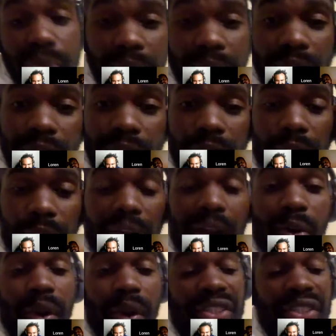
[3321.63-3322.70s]
It's real.
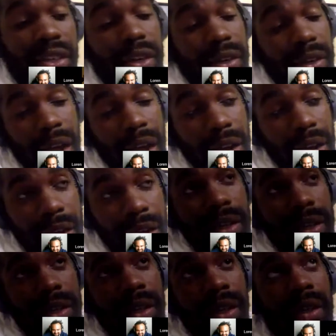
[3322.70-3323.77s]
I question on how
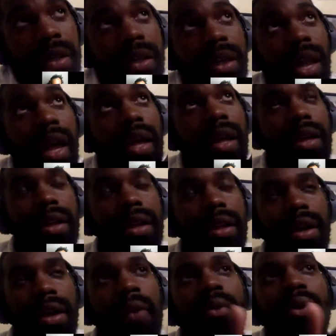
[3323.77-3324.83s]
good,
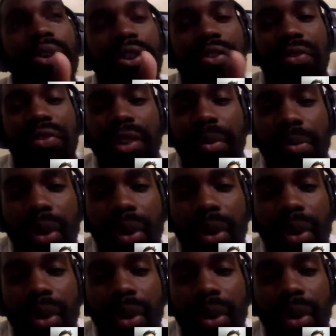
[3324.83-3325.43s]
like, I wonder if